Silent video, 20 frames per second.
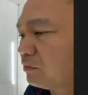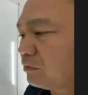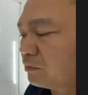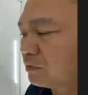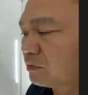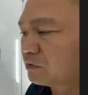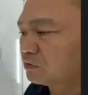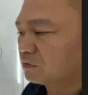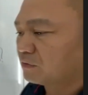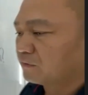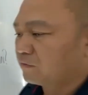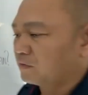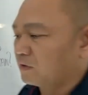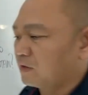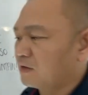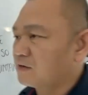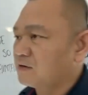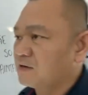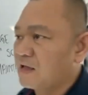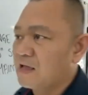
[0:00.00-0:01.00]
We'll do it for
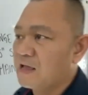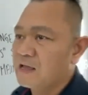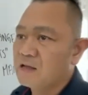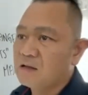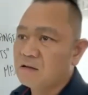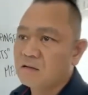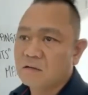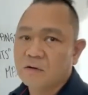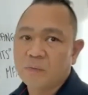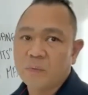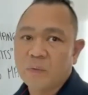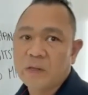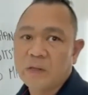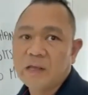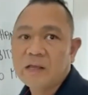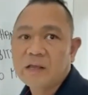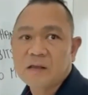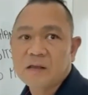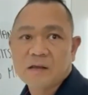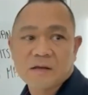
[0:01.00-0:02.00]
like a day, a
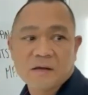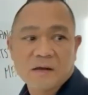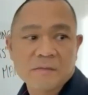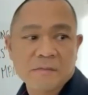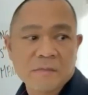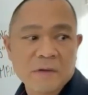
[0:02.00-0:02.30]
week, a